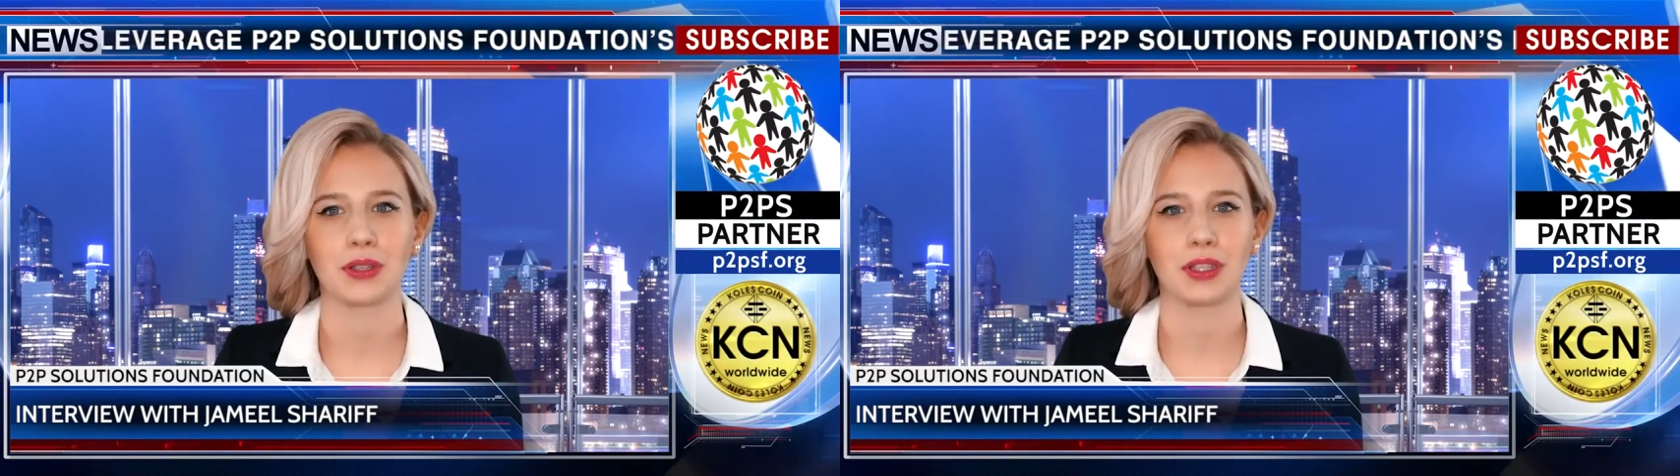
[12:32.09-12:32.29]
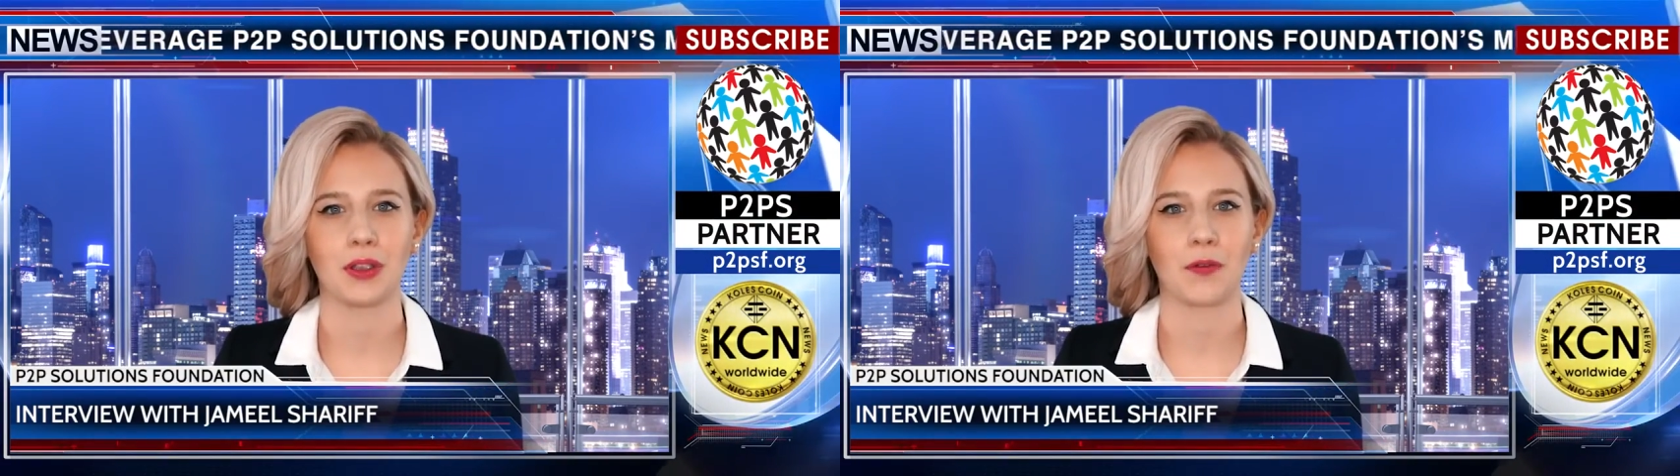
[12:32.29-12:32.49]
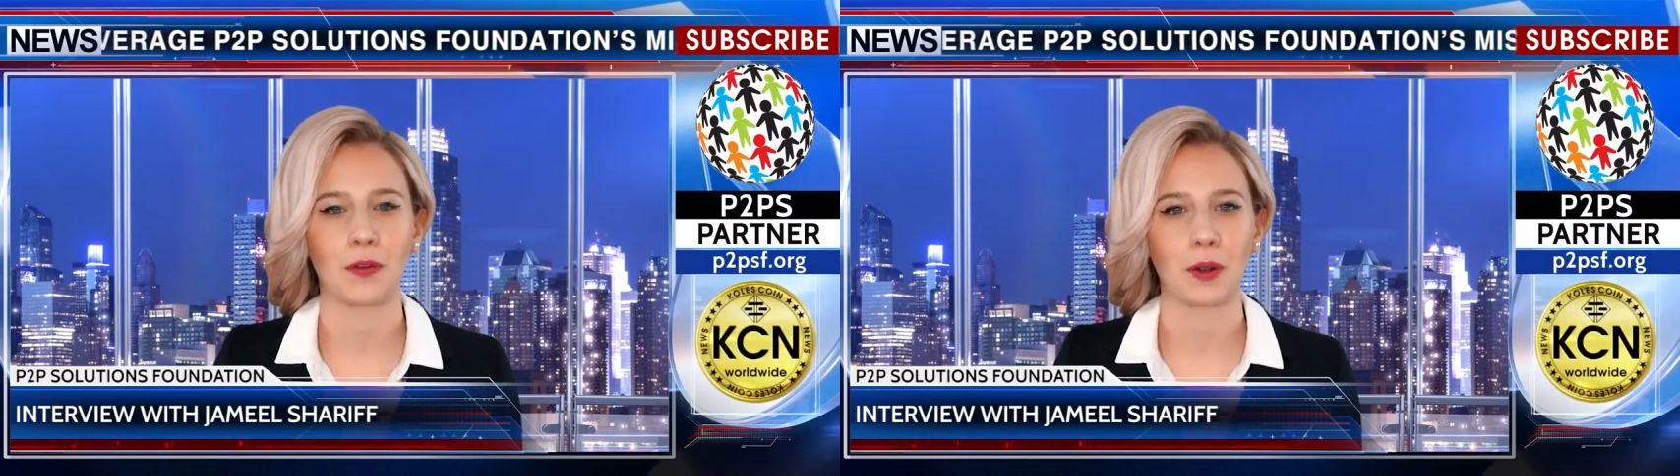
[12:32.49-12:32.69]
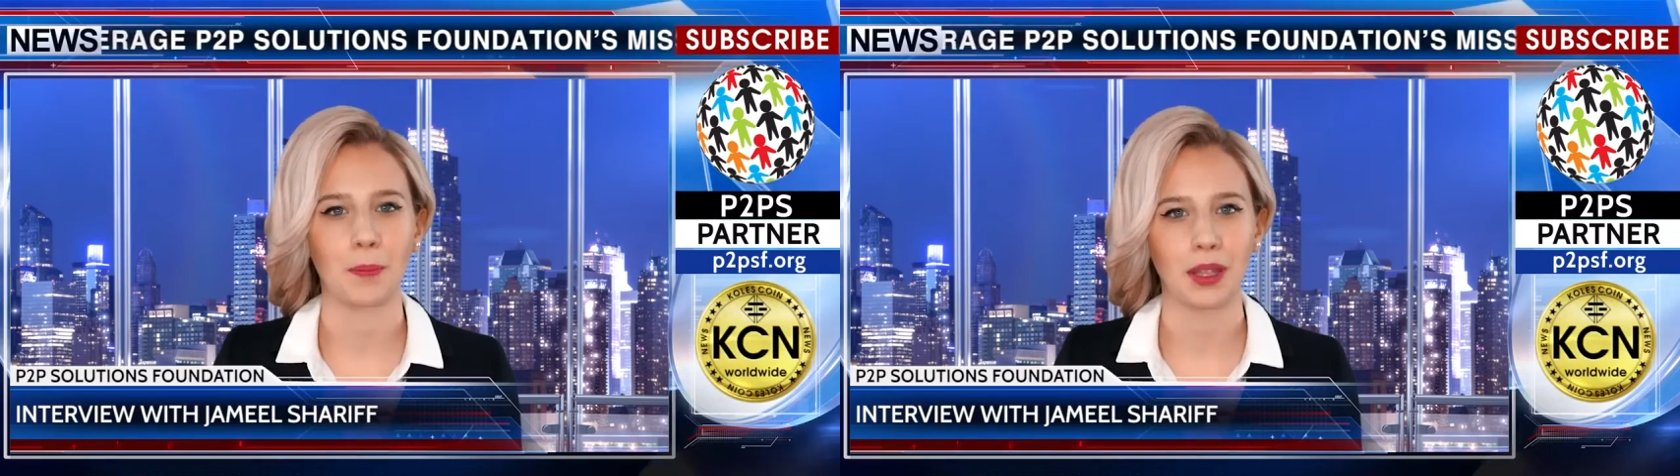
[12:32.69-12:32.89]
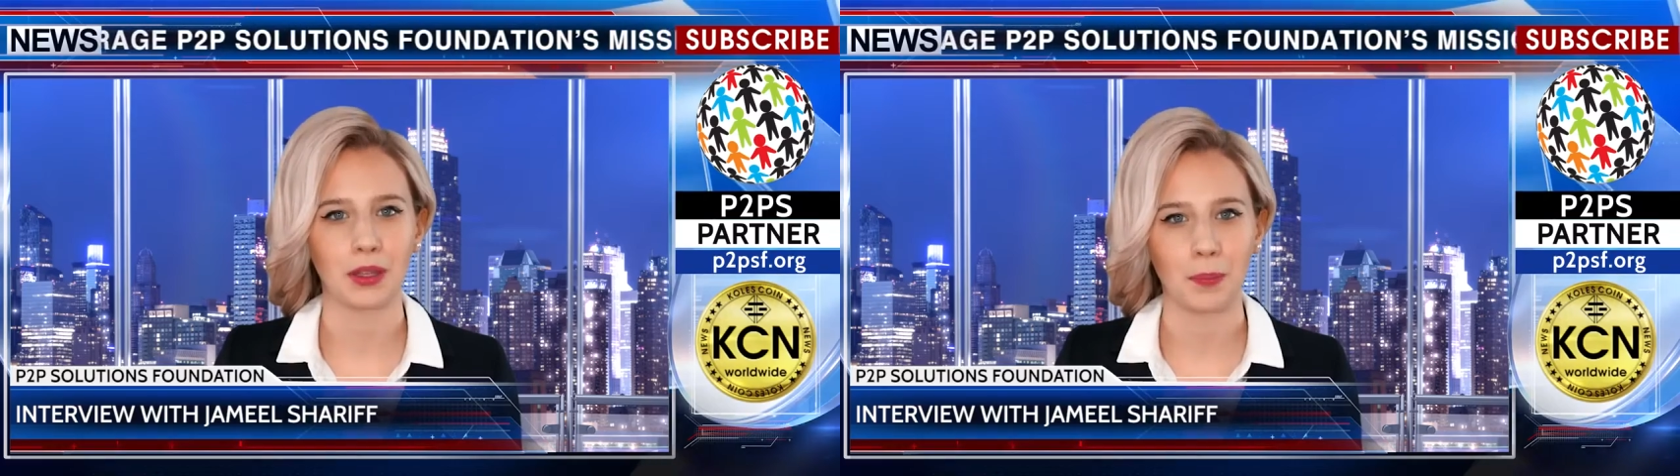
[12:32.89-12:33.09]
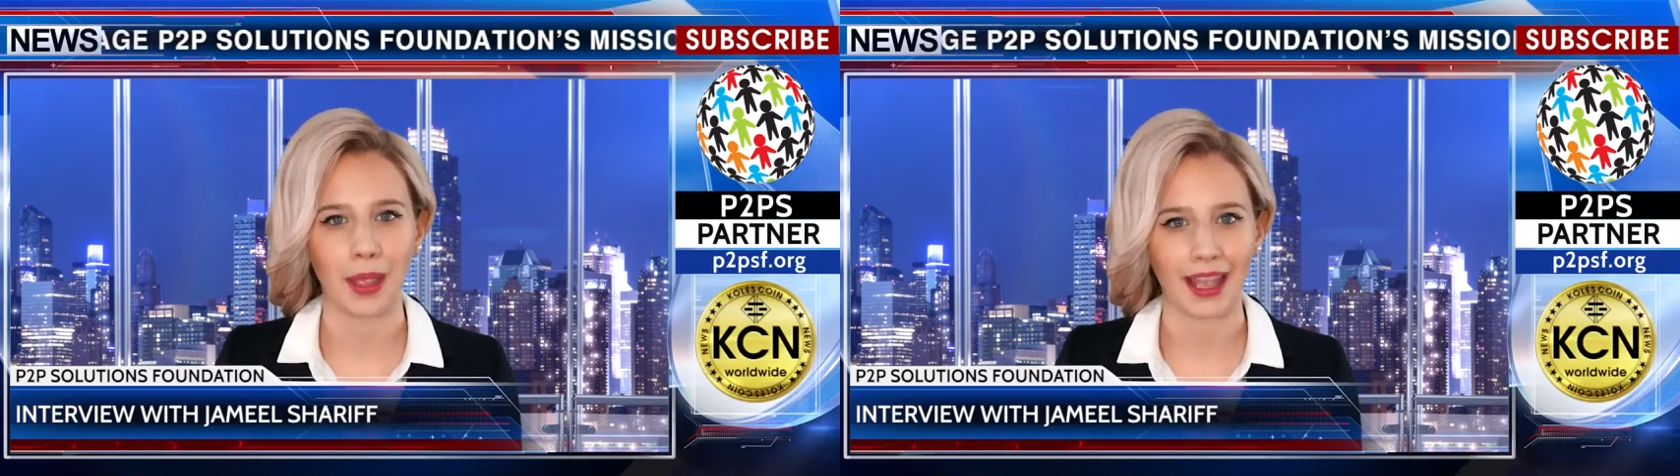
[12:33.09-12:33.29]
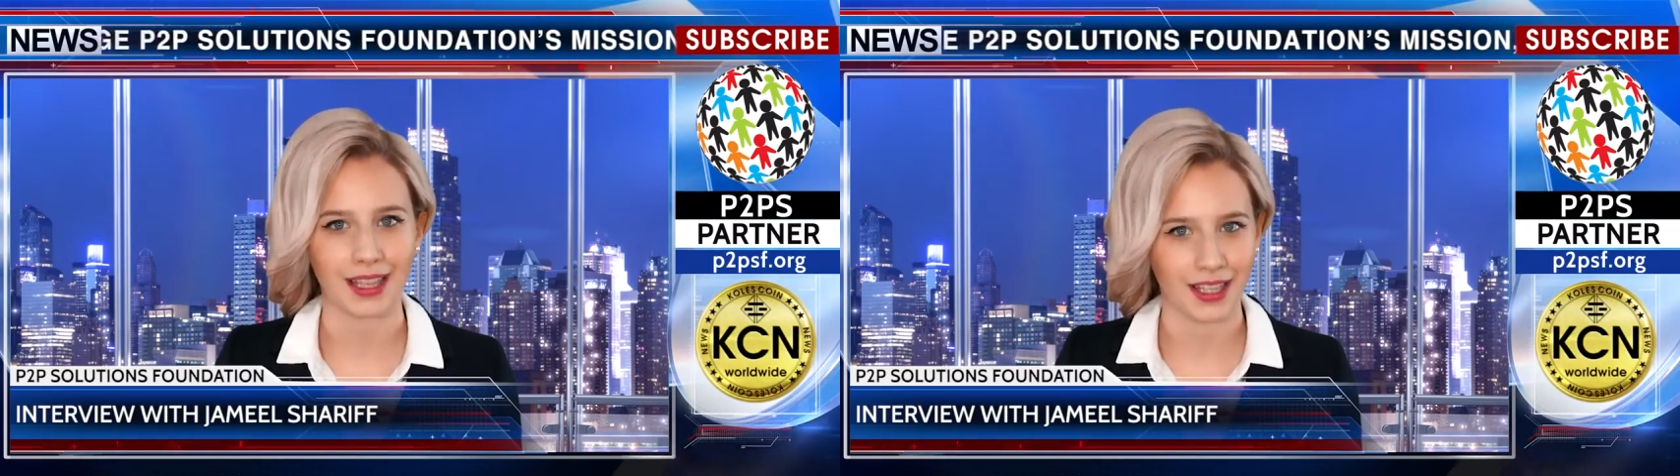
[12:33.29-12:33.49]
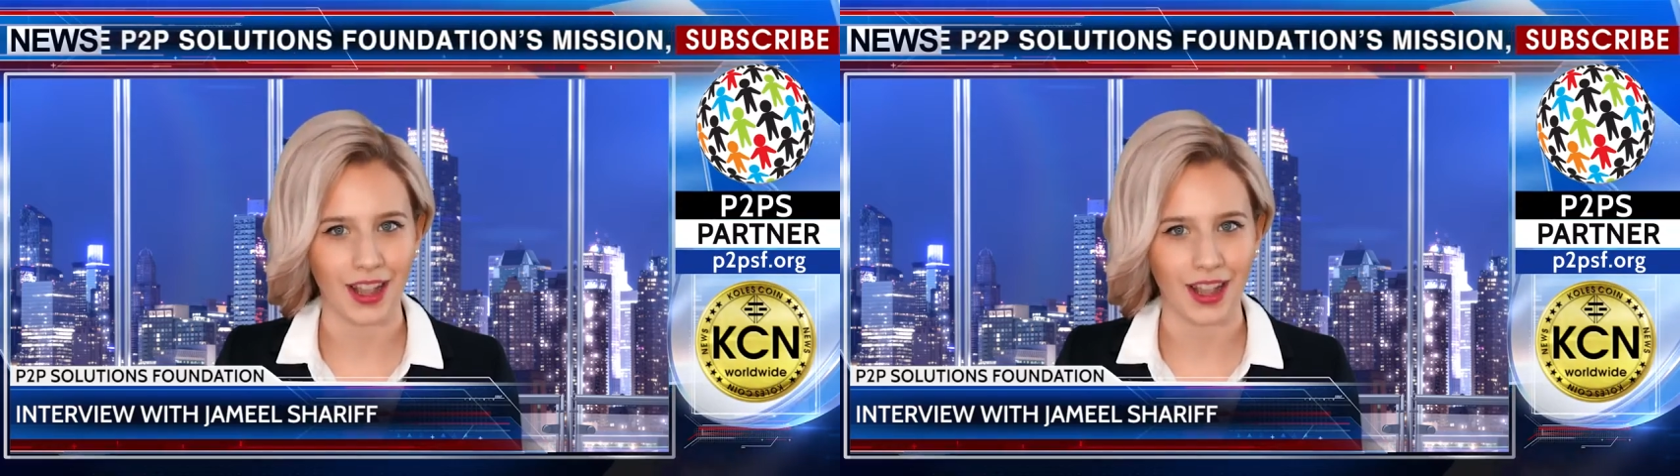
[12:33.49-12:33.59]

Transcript: see for P2PS